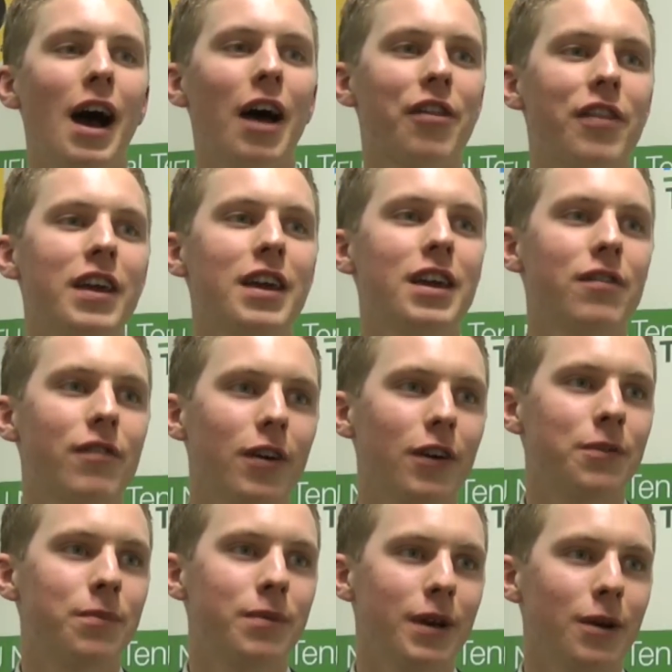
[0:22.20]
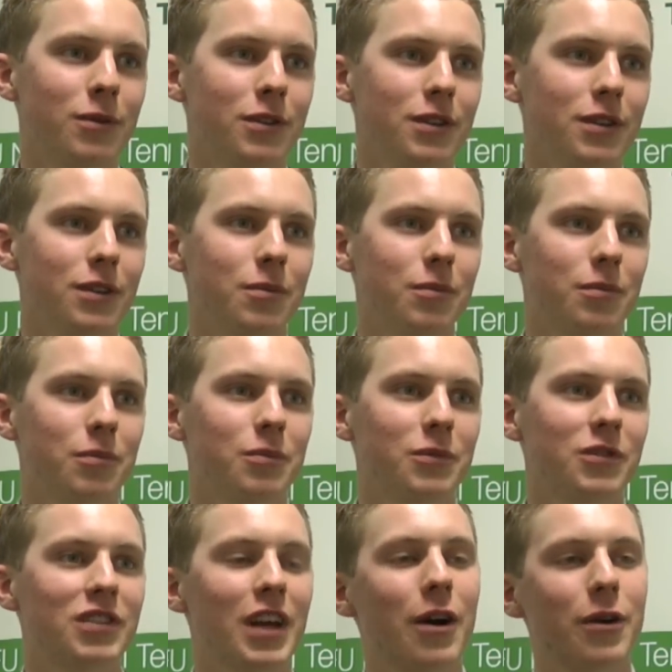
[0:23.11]
I think you've got to be able to
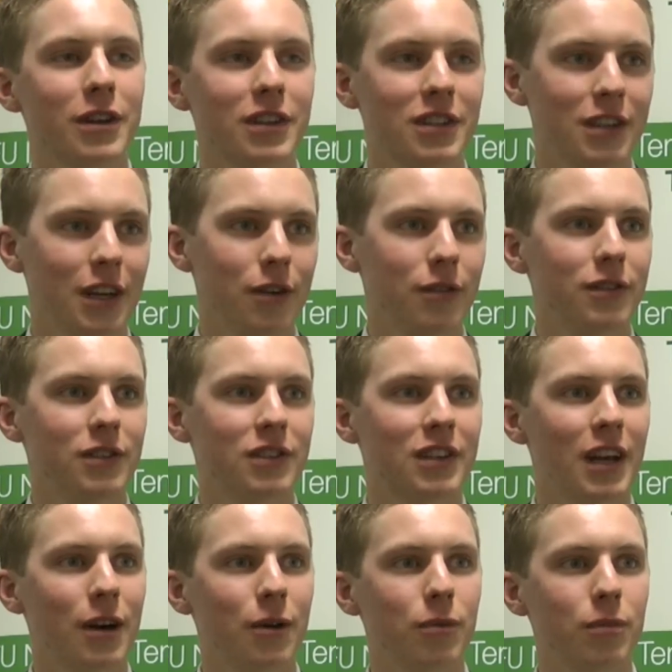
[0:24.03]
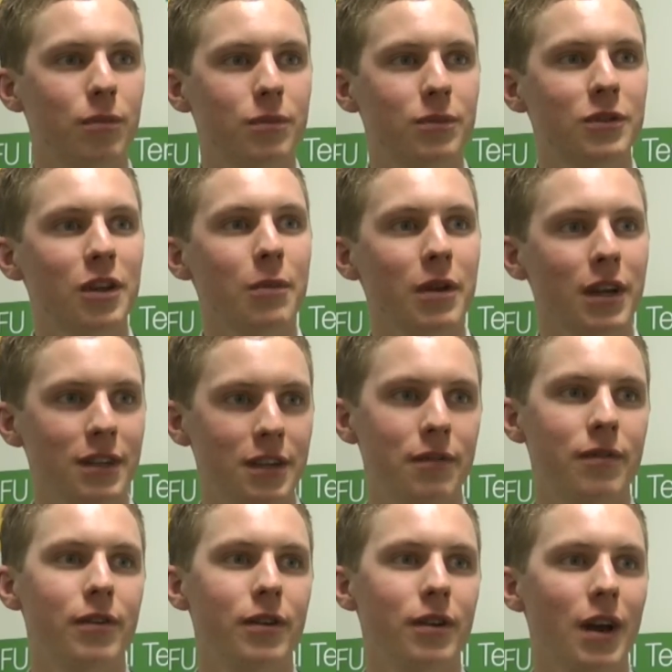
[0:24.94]
sell yourself and sell something
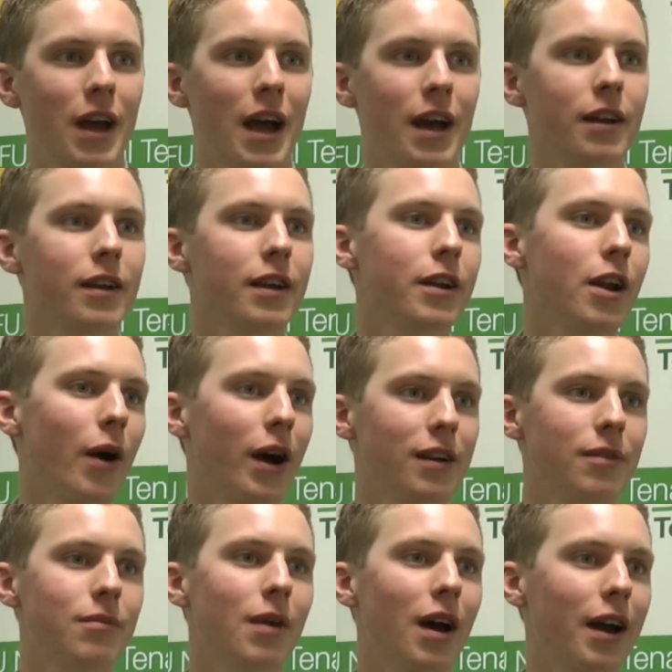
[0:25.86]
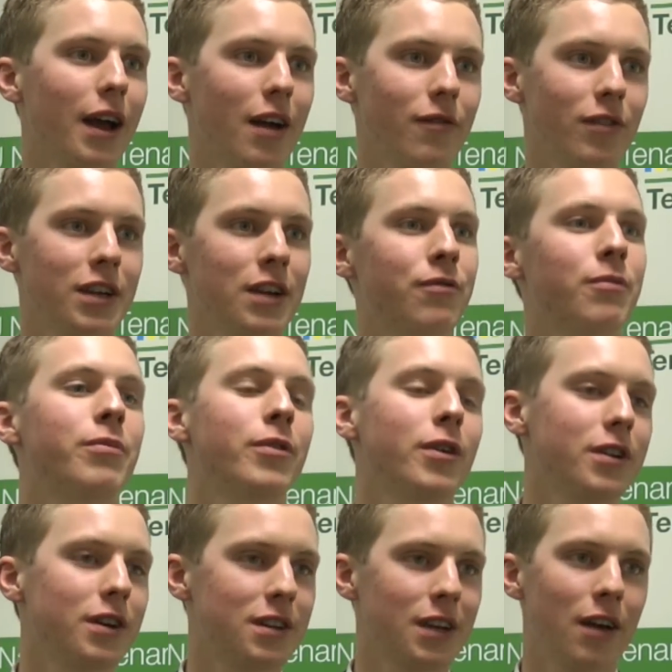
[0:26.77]
different. And I have a different
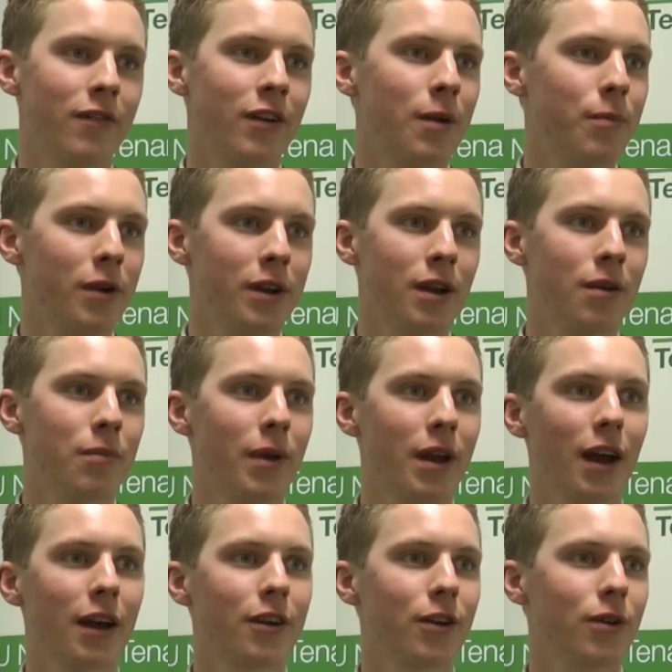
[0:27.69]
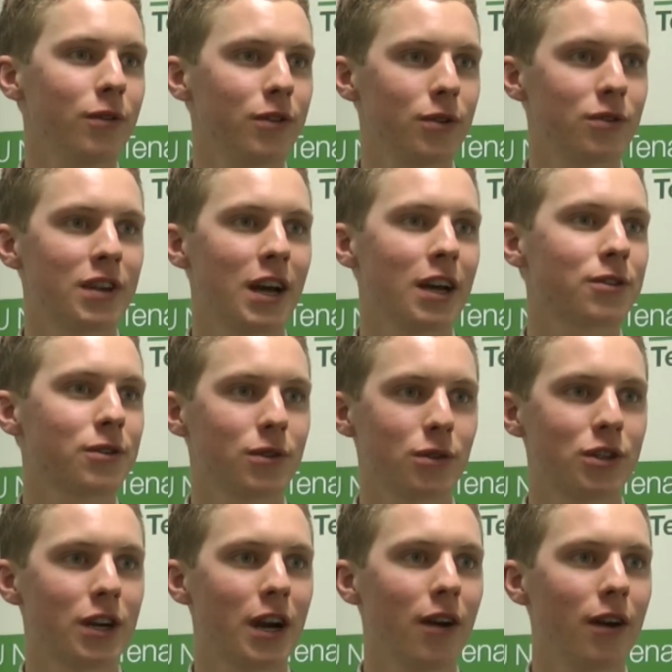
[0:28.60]
product. I have Hebridean meat. I don't do
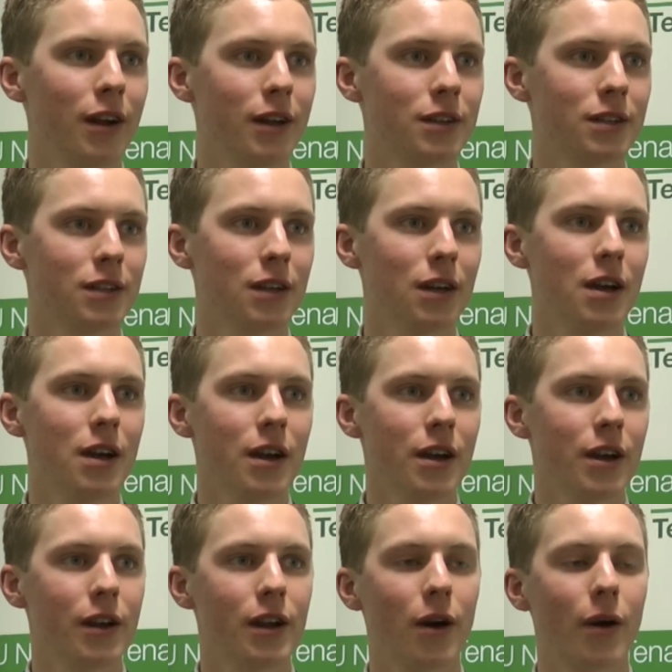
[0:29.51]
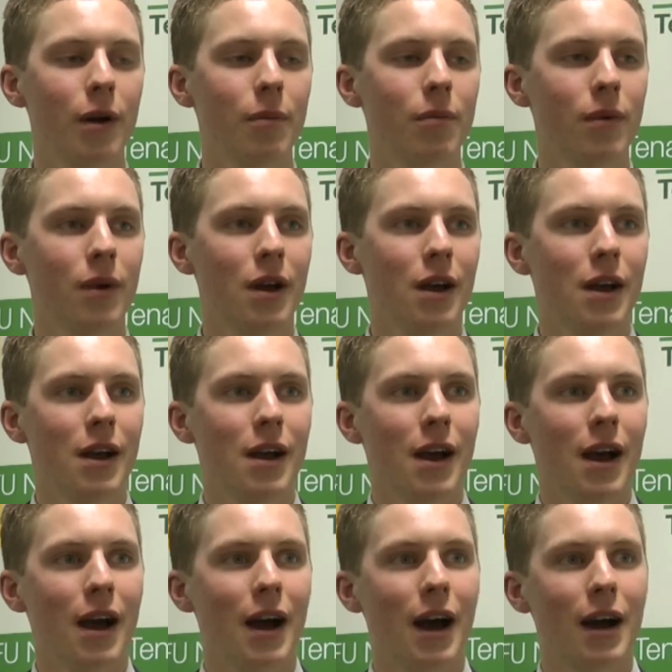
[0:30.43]
Texas or Charolais.
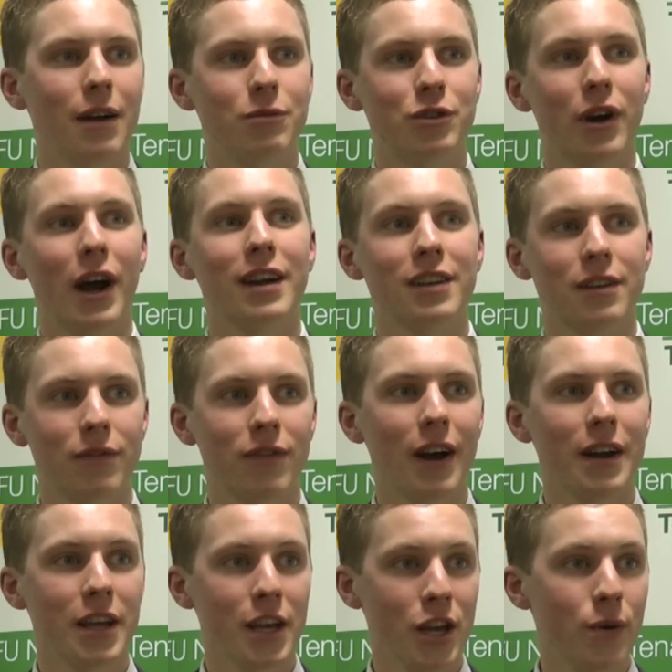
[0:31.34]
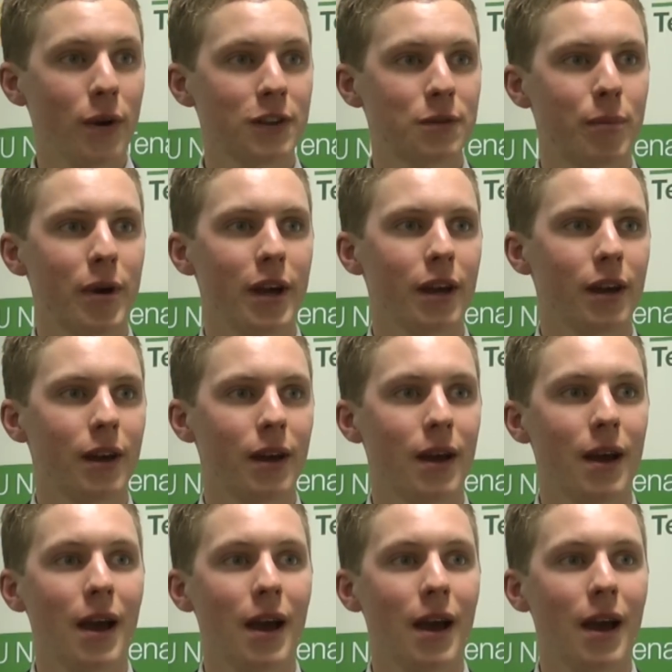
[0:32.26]
I'm trying to find a USP.